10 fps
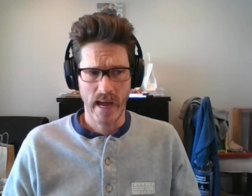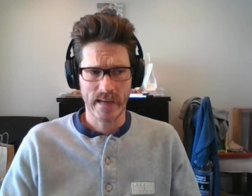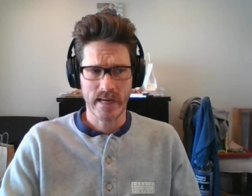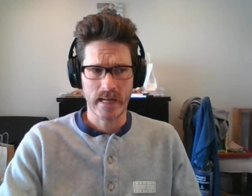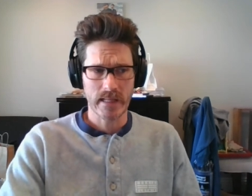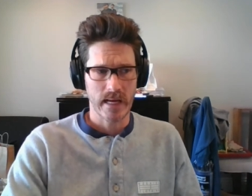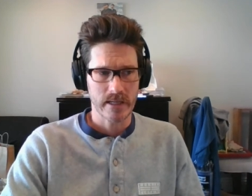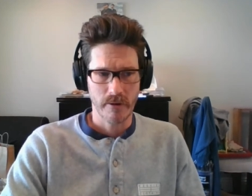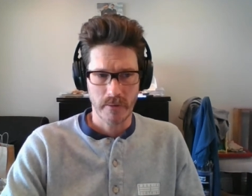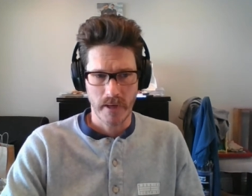I got a lot
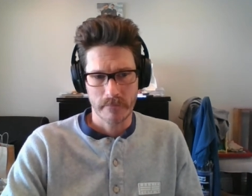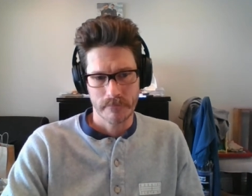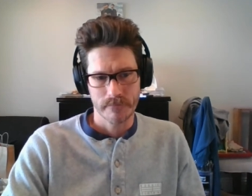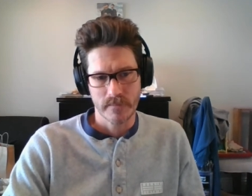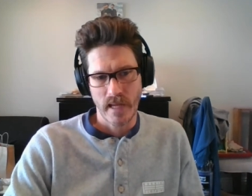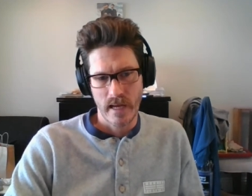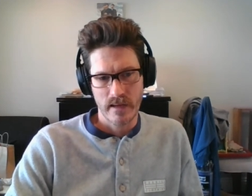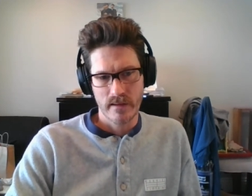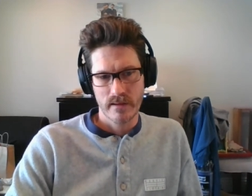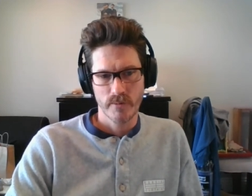going on.
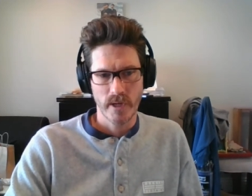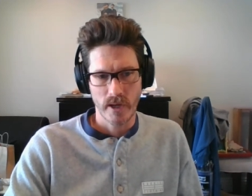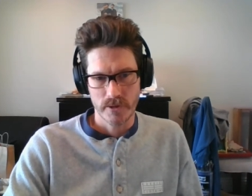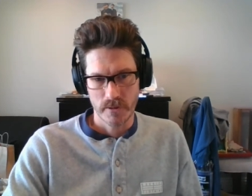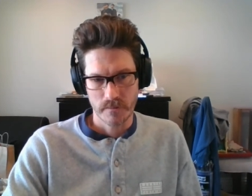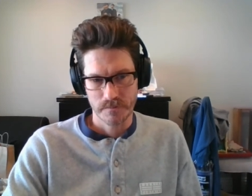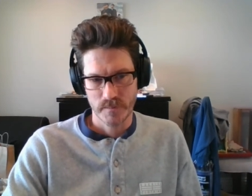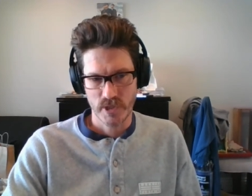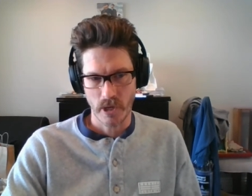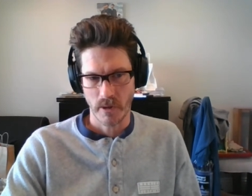We all do.
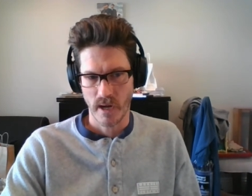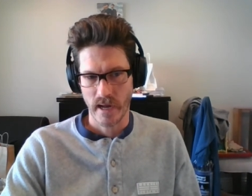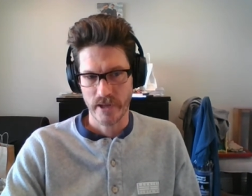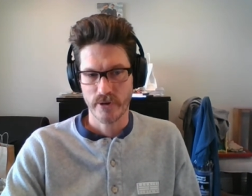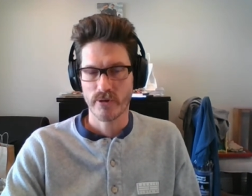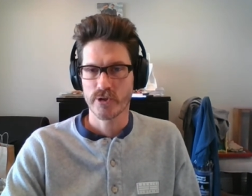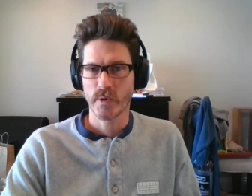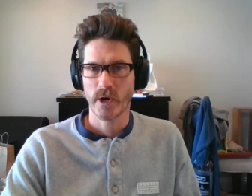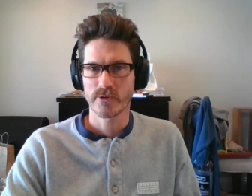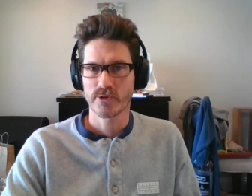So I encourage
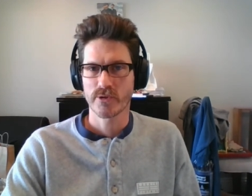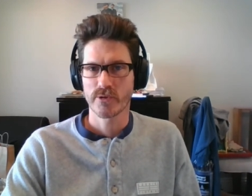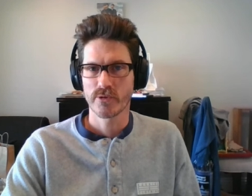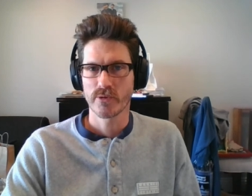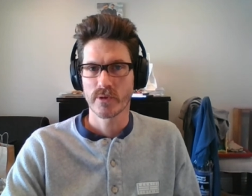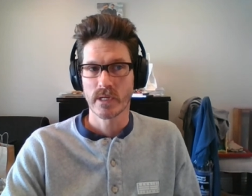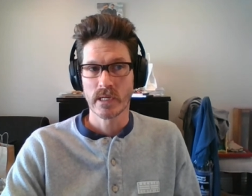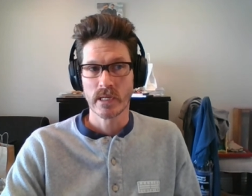you all to